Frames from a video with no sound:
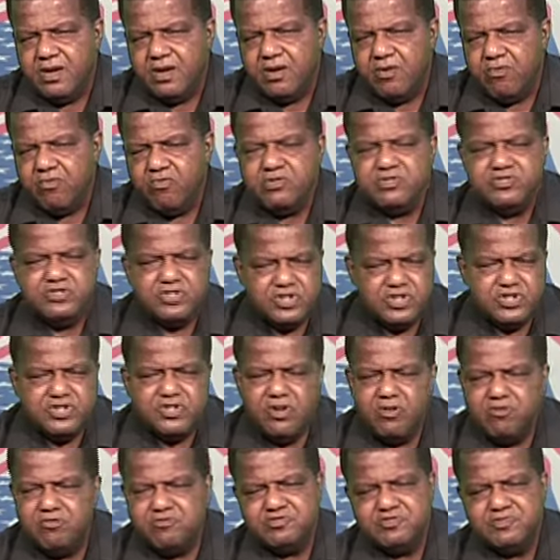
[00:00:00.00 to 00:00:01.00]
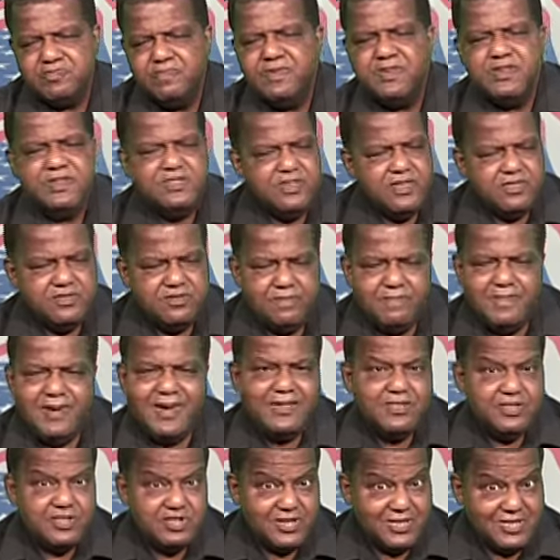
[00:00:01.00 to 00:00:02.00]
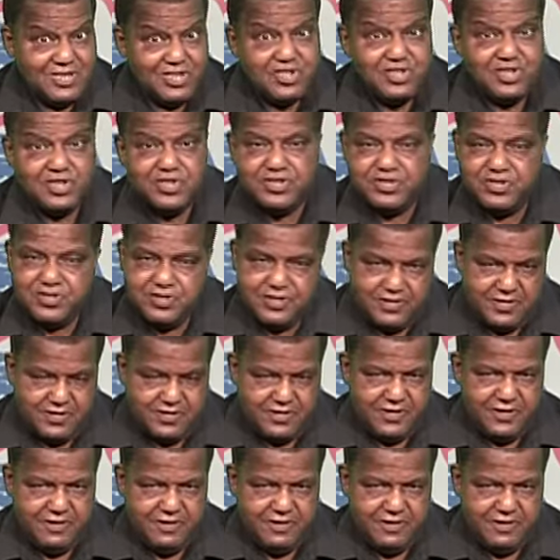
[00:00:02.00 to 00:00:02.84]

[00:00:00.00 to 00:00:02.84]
which just shows me that the man is consistent.